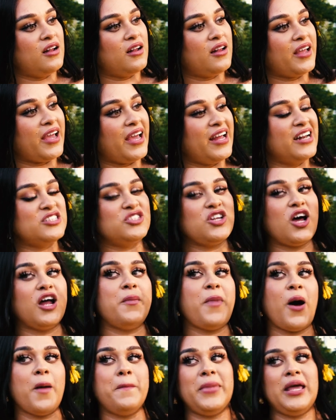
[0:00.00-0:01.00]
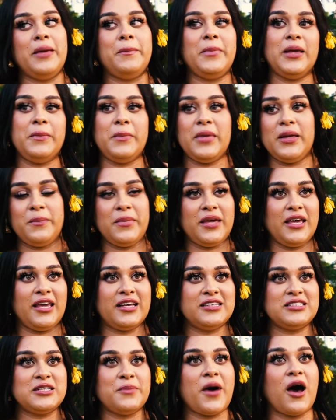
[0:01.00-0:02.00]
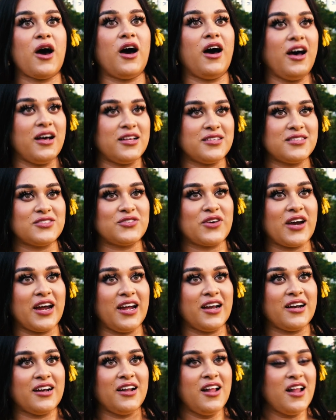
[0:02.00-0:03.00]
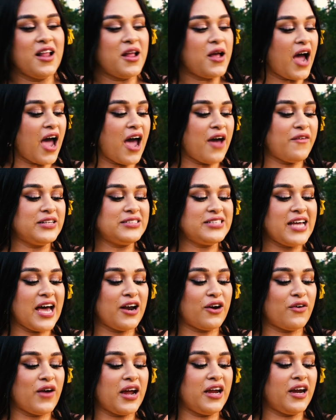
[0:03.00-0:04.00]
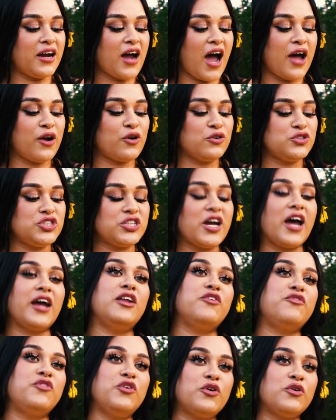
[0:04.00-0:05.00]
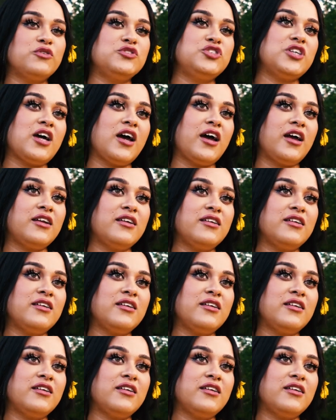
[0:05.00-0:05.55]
And it's not about me, it's about us, right? I have it tatted right here, I don't shine if you don't shine.